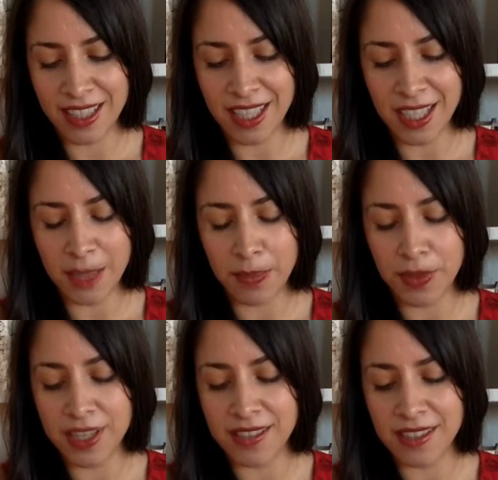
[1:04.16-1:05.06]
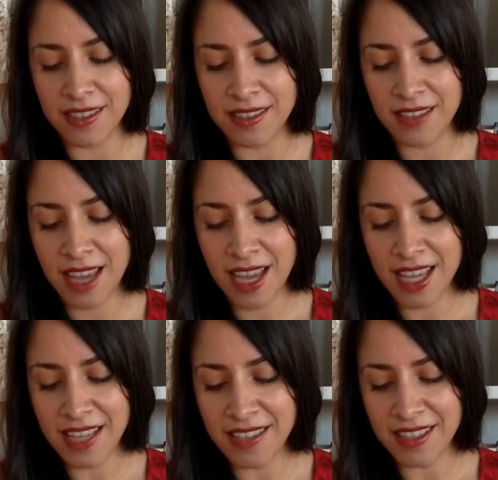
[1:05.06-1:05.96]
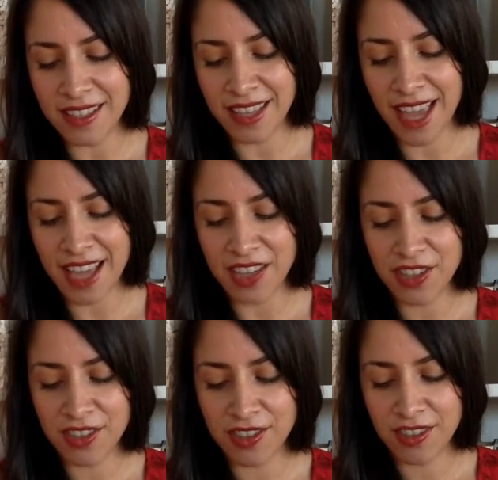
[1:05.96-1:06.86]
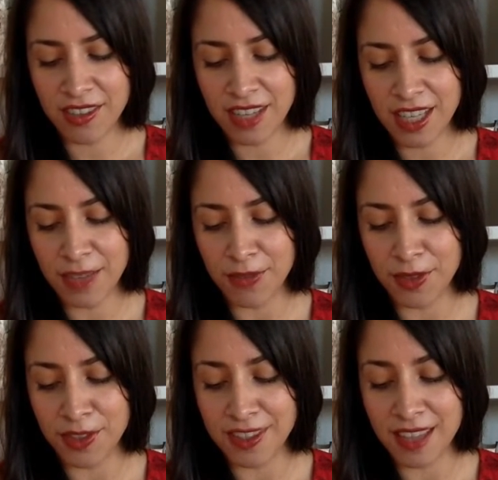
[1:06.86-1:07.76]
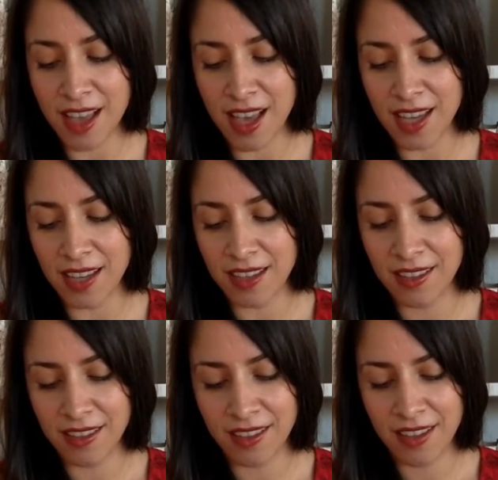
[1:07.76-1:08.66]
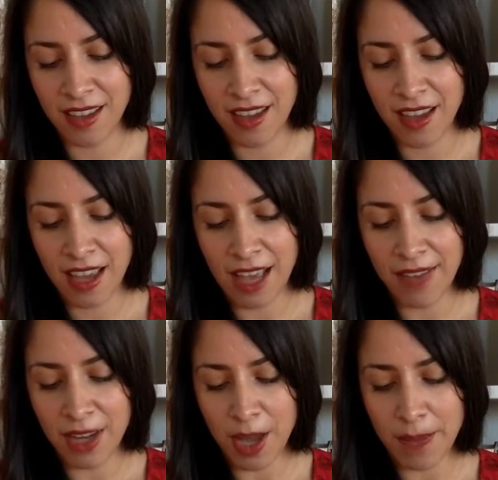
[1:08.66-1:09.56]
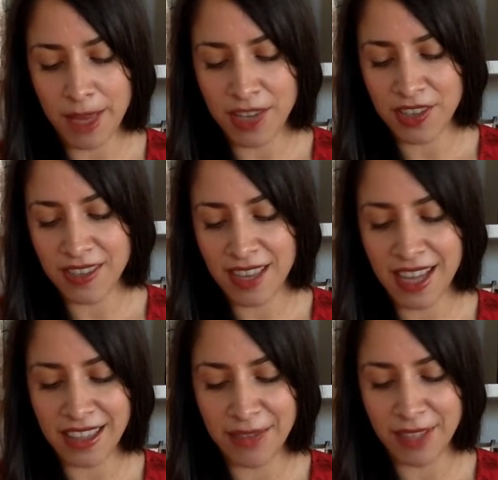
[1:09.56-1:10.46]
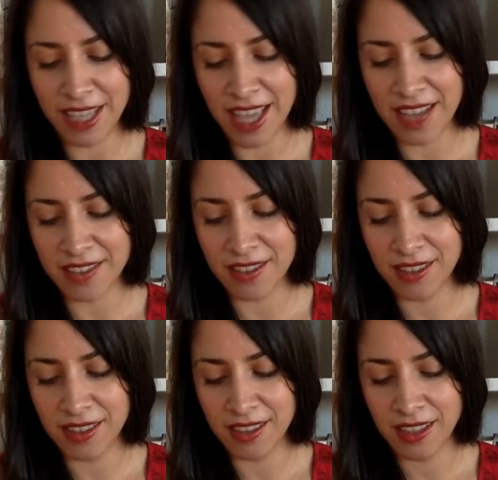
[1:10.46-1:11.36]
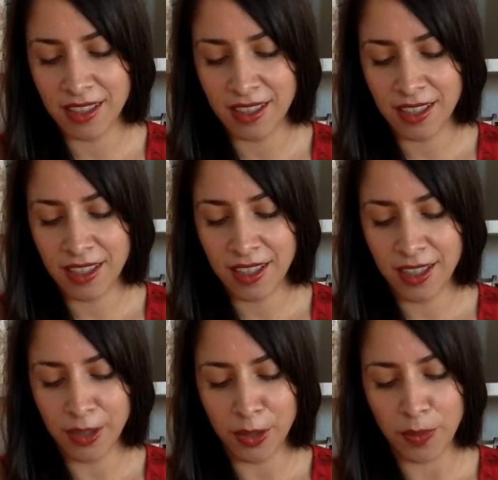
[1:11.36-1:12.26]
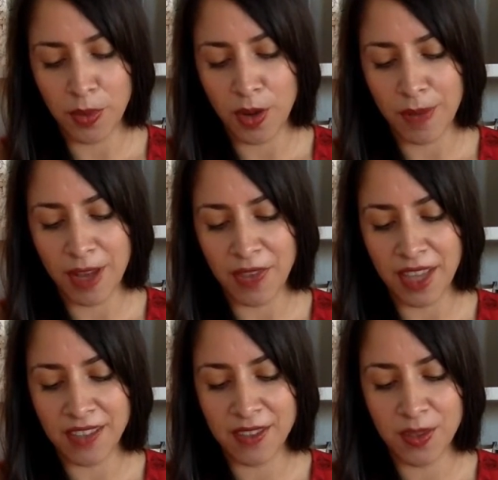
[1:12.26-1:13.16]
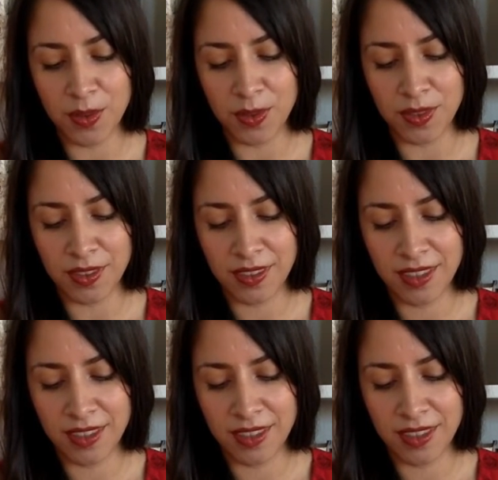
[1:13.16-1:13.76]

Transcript: giddy breezes, easy to catch if you're sly. Have I not mentioned that I live in a castle? You'll learn more about that soon.